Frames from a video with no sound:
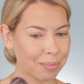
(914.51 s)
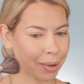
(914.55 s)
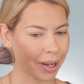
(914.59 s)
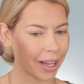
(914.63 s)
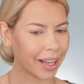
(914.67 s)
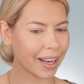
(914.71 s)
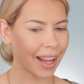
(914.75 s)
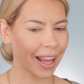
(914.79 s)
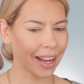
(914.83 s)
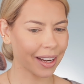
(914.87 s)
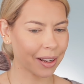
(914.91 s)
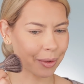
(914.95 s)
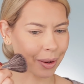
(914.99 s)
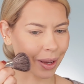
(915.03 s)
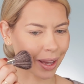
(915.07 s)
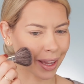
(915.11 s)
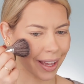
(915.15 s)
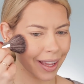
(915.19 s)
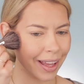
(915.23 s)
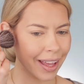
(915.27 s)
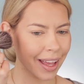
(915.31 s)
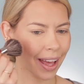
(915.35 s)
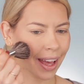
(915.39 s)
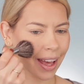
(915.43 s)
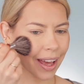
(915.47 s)
But
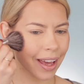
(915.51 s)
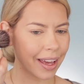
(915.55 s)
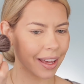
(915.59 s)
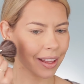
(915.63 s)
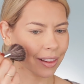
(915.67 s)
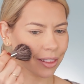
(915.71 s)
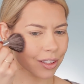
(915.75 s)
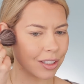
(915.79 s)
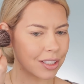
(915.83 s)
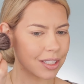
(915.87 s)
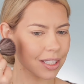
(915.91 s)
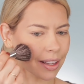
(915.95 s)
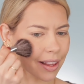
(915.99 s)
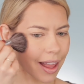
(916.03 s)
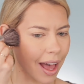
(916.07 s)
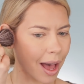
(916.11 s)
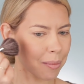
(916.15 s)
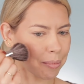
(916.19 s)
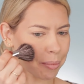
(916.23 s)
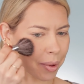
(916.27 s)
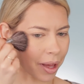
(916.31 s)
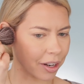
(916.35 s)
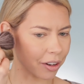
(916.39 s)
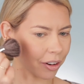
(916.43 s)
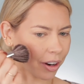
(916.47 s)
anyway, it looks a
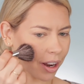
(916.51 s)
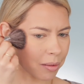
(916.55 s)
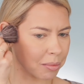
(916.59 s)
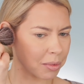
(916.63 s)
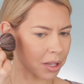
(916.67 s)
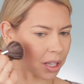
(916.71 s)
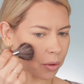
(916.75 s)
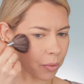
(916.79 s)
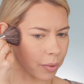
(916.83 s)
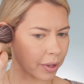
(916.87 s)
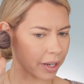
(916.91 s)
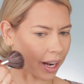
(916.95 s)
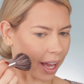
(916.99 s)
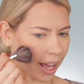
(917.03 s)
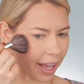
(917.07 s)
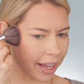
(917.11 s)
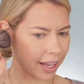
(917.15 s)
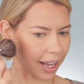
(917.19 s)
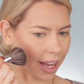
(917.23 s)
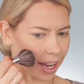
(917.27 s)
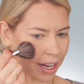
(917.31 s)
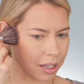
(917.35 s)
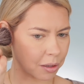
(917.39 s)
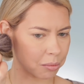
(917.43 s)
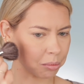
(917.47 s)
lot better on me when I
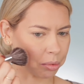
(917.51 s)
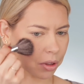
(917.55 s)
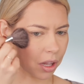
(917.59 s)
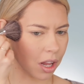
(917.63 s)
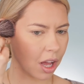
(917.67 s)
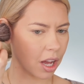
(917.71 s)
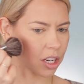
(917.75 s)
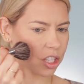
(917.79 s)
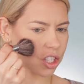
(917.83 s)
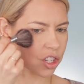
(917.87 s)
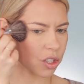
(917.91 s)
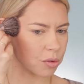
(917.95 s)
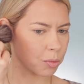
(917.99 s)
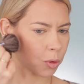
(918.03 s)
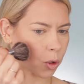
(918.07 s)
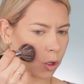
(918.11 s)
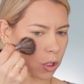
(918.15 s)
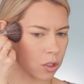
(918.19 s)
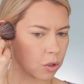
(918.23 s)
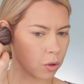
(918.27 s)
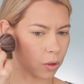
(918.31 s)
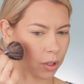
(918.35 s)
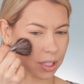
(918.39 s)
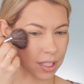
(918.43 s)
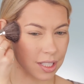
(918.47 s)
kind of blush more
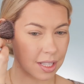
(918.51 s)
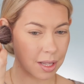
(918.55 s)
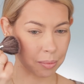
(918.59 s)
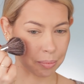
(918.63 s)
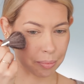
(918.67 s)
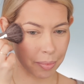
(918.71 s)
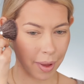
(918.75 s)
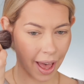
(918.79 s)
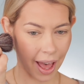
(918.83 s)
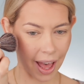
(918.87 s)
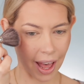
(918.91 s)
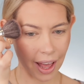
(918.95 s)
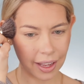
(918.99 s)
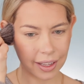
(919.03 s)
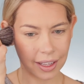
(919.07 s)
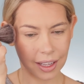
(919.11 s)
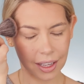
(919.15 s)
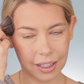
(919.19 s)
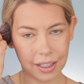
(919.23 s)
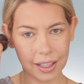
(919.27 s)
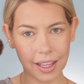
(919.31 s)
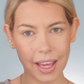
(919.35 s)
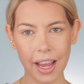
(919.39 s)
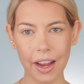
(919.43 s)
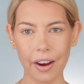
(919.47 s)
towards the back
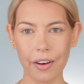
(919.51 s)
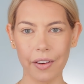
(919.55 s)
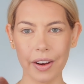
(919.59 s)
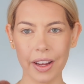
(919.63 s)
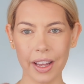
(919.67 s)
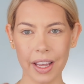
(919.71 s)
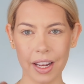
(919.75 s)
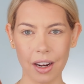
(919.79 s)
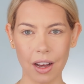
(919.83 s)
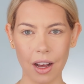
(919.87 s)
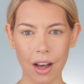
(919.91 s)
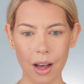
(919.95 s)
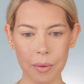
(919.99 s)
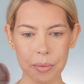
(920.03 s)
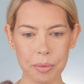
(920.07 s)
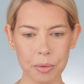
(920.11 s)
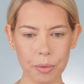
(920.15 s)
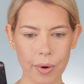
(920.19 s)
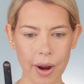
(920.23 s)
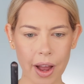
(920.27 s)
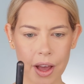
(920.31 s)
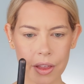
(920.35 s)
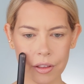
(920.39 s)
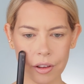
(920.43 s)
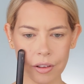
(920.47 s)
and carry it up
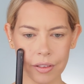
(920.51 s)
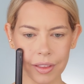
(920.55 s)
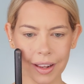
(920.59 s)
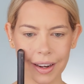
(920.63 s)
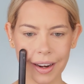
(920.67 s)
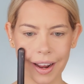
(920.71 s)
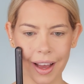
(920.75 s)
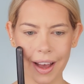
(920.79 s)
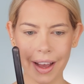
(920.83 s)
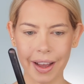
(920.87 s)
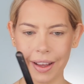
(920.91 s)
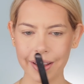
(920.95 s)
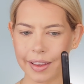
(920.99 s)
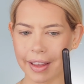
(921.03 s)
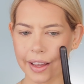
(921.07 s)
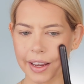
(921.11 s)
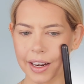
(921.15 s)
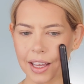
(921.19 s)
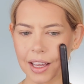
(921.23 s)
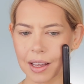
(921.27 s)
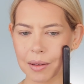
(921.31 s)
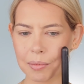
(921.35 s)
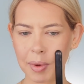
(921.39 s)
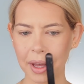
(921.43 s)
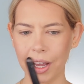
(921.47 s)
rather than
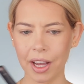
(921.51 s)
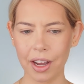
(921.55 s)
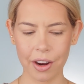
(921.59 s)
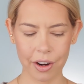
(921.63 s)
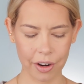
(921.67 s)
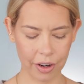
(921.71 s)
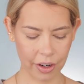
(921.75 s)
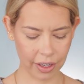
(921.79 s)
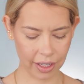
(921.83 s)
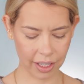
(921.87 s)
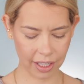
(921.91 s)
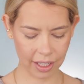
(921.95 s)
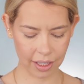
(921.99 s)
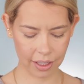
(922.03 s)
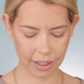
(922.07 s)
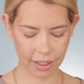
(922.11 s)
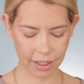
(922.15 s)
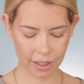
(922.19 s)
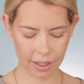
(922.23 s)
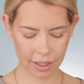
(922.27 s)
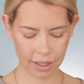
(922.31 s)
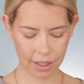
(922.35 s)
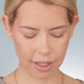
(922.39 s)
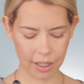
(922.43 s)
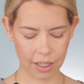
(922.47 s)
highlighting my already,
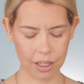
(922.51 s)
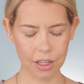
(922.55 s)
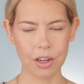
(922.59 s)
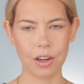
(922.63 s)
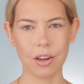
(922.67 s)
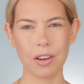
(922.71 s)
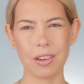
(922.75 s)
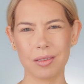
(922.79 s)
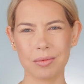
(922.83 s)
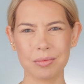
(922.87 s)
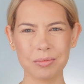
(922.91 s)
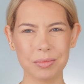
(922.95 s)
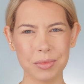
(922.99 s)
you know,